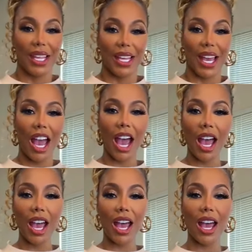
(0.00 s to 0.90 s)
Hill? Um,
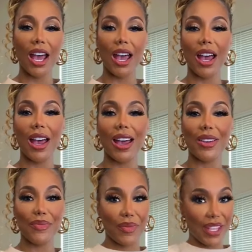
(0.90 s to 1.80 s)

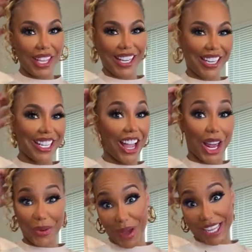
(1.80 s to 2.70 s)
I
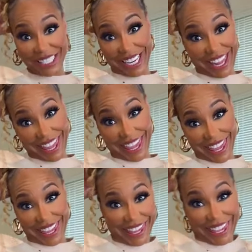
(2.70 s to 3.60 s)
gotta watch
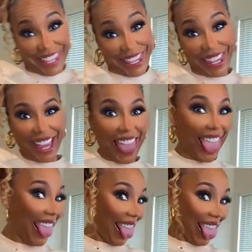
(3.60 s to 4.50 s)
it.
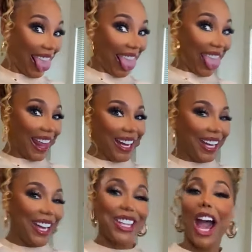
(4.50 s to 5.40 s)
No,
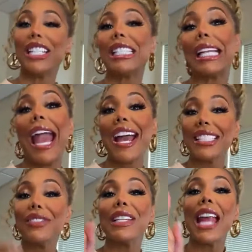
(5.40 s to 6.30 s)
but y'all, it's the
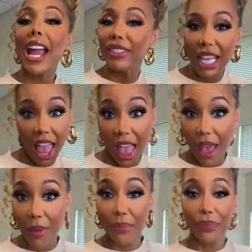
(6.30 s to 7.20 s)
cast of a
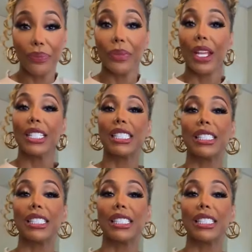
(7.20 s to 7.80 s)
lifetime, and,